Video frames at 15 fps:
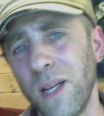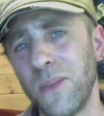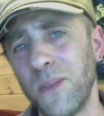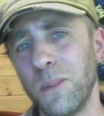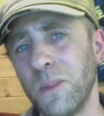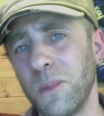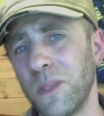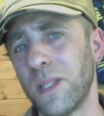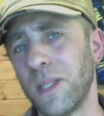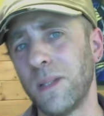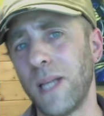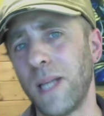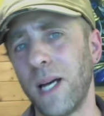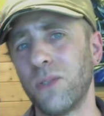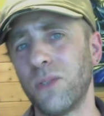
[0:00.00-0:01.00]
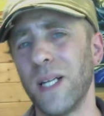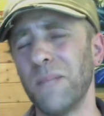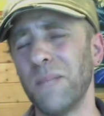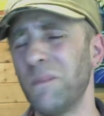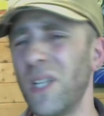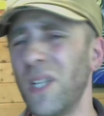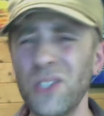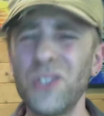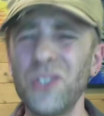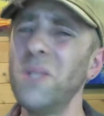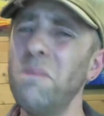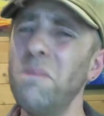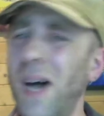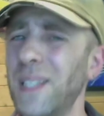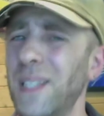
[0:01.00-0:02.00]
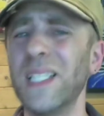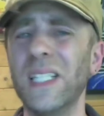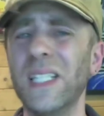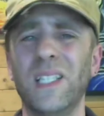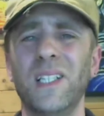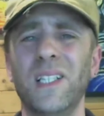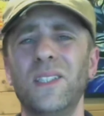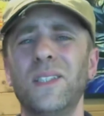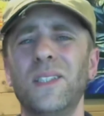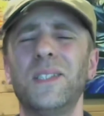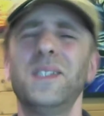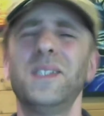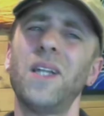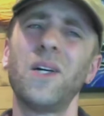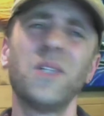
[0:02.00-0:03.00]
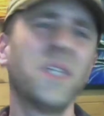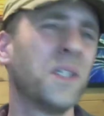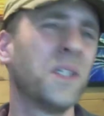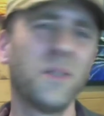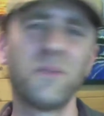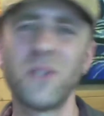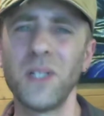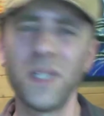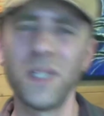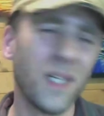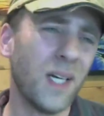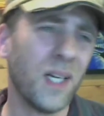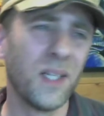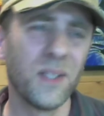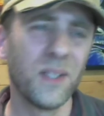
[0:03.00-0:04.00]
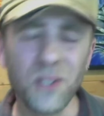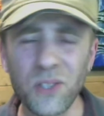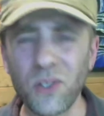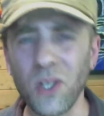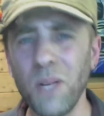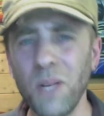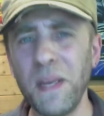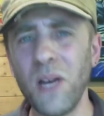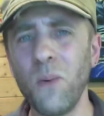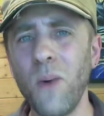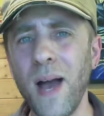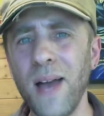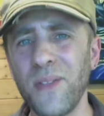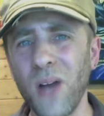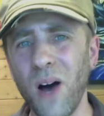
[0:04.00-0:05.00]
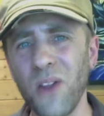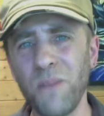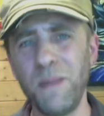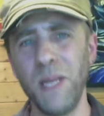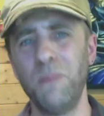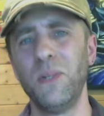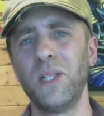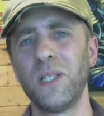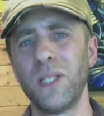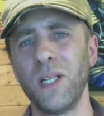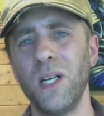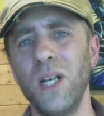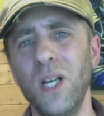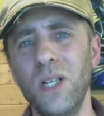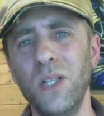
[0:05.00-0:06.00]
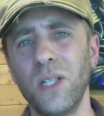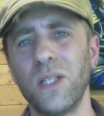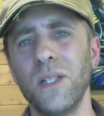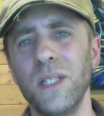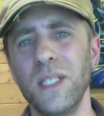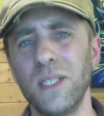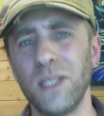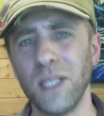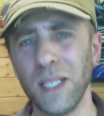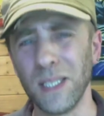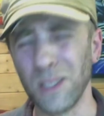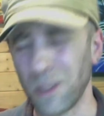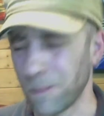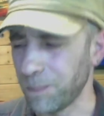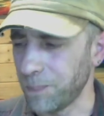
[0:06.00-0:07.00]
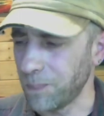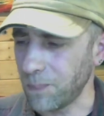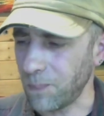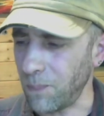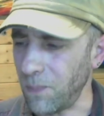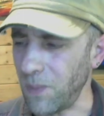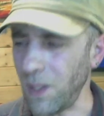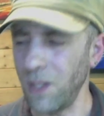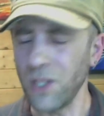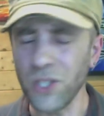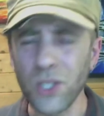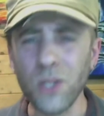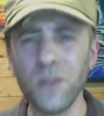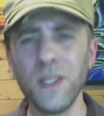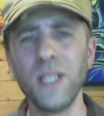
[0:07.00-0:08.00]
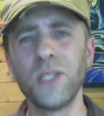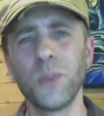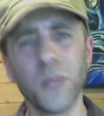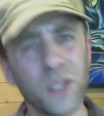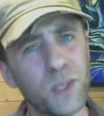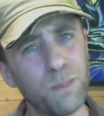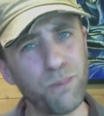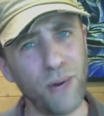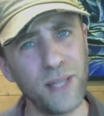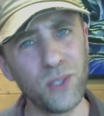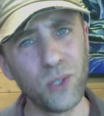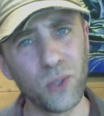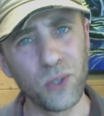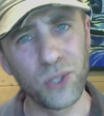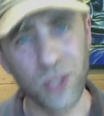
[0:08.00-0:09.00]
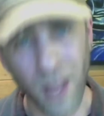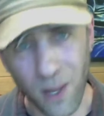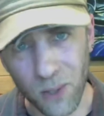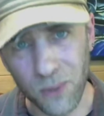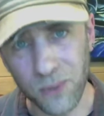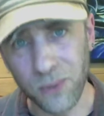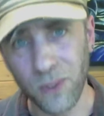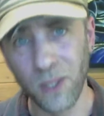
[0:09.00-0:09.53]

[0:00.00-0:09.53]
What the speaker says: think was that great. Just too muddy. Just, you know, you've got to be aware that other people are going to look at these things. You need to express yourself